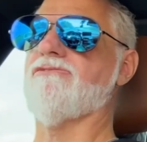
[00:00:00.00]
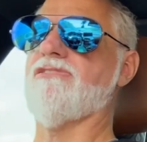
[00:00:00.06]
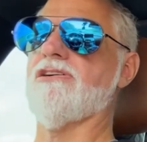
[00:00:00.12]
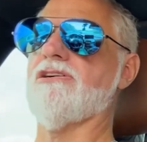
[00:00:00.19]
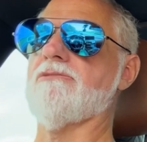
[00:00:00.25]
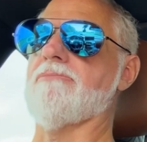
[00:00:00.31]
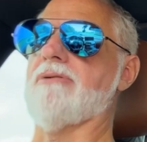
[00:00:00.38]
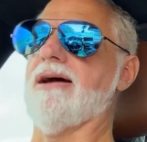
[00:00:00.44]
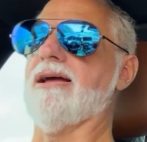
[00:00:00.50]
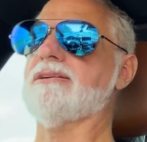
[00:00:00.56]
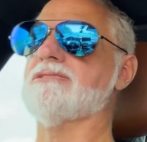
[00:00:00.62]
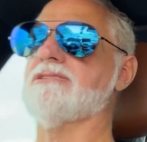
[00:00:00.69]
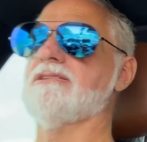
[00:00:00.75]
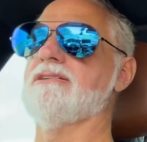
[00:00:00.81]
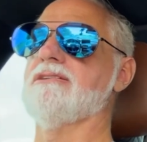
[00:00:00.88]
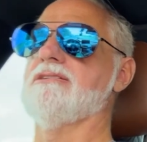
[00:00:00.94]

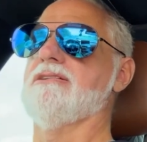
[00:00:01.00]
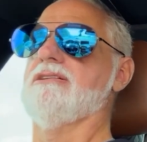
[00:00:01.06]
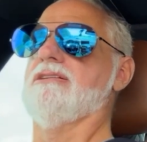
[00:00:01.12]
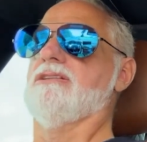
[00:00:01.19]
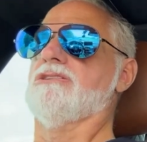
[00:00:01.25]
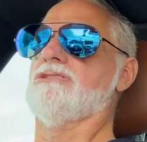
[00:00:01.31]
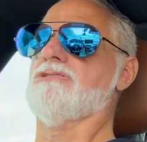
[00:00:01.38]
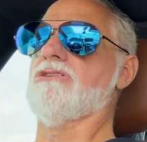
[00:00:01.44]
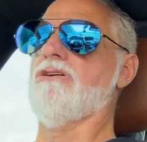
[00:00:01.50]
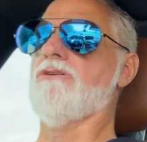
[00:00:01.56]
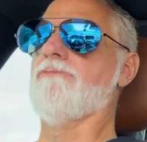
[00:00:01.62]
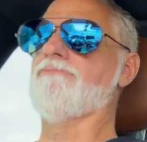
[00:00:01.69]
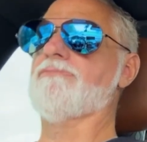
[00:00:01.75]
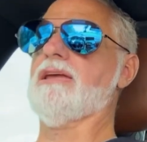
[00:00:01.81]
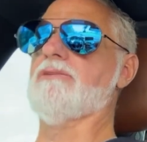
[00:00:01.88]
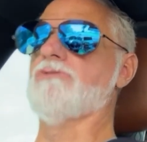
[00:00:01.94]
Fairbanks.
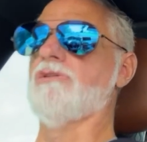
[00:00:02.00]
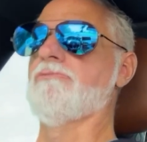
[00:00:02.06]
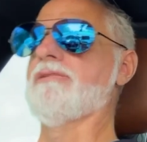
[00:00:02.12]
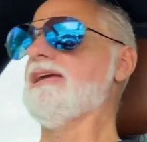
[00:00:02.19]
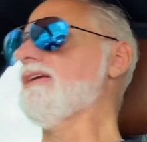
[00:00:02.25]
So, and we'll be